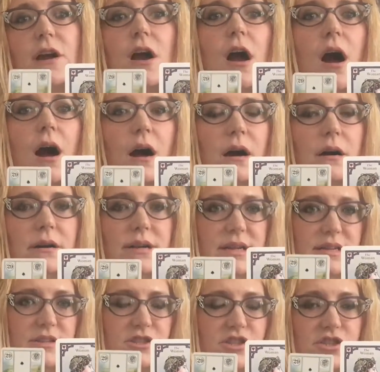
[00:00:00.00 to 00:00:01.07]
card
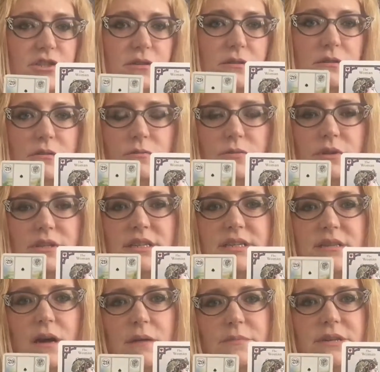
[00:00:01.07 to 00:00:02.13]
insert really
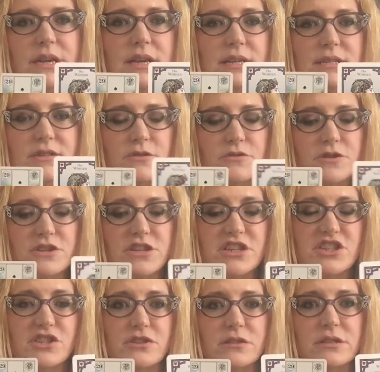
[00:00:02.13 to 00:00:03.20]
dominates the
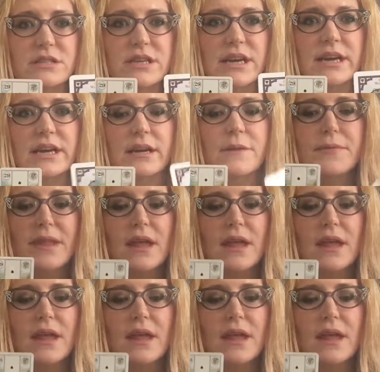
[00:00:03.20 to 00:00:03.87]
traditional deck,